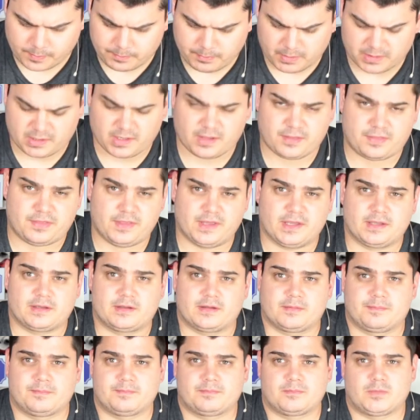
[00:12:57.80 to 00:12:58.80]
But I
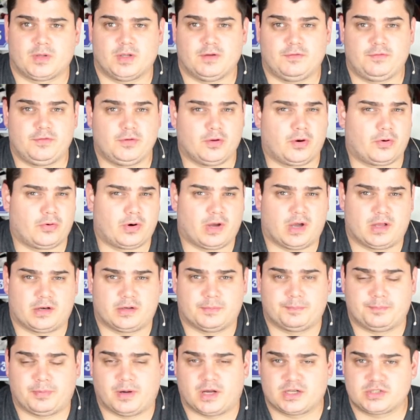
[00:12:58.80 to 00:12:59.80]
think if you're on
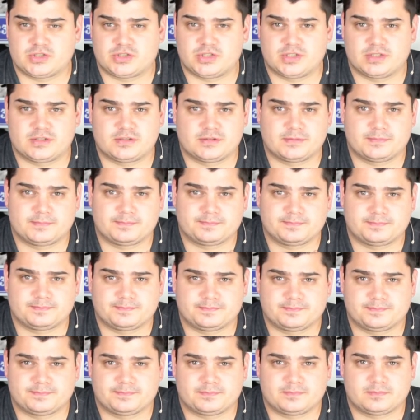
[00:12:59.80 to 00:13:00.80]
a budget,
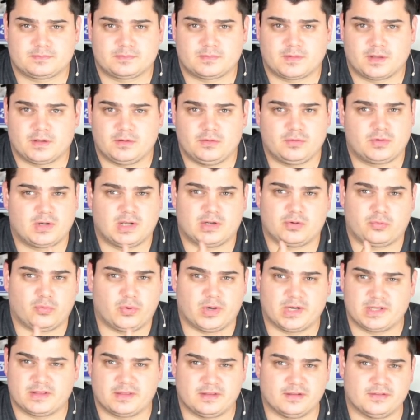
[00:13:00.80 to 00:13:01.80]
you can
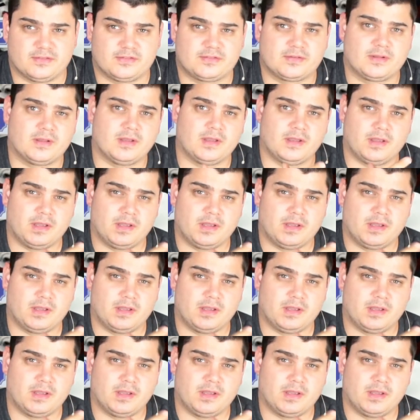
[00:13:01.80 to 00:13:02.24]
drink this.